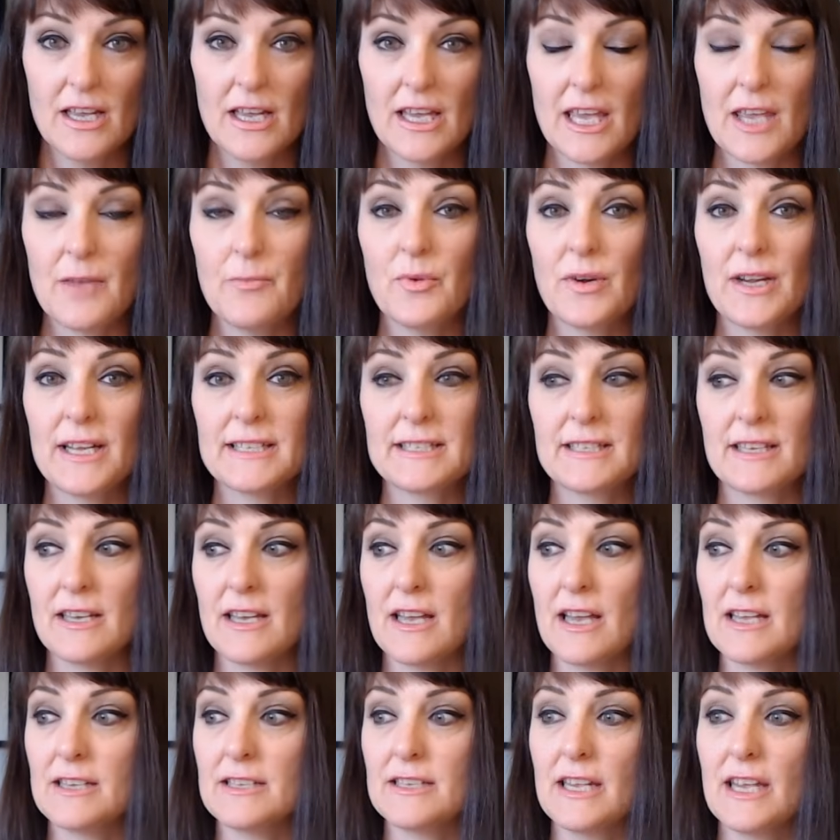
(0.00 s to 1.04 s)
He brings a,
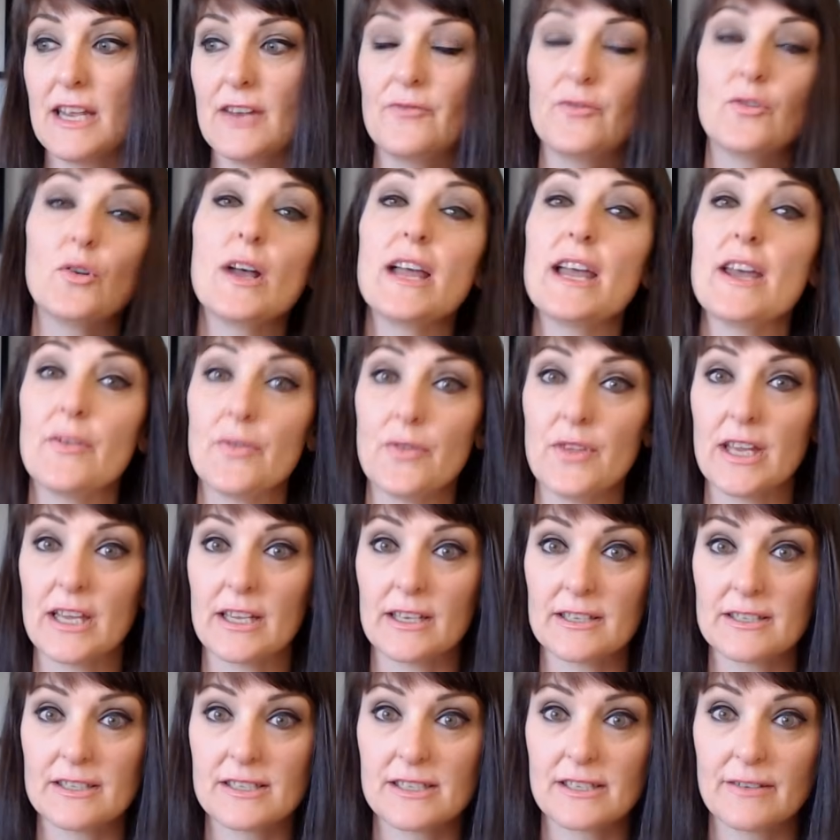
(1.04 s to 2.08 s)
a need for
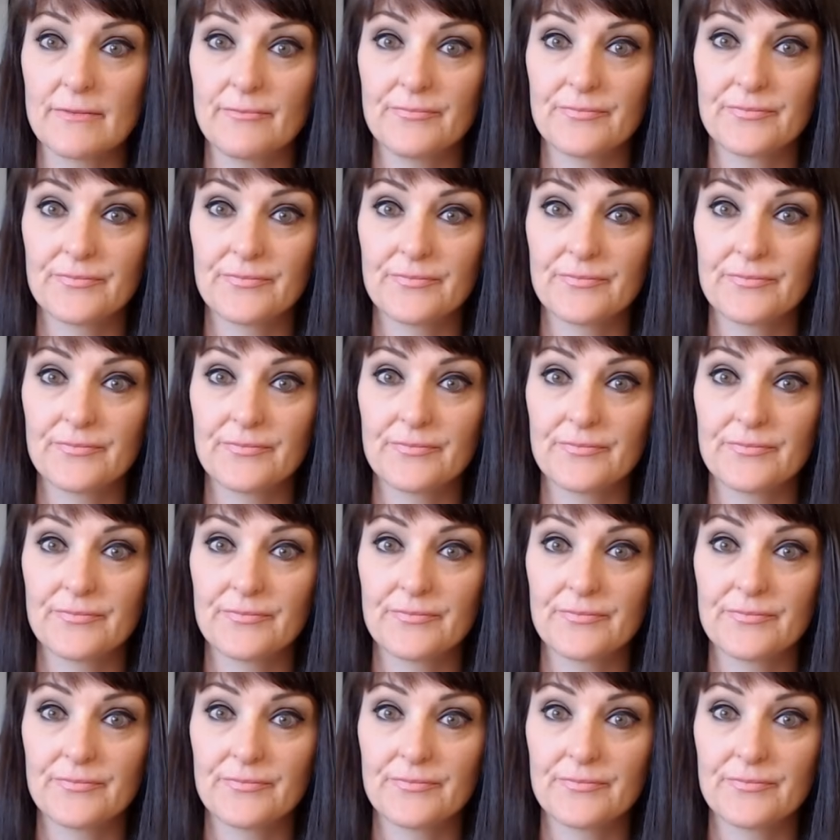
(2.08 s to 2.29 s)
ethics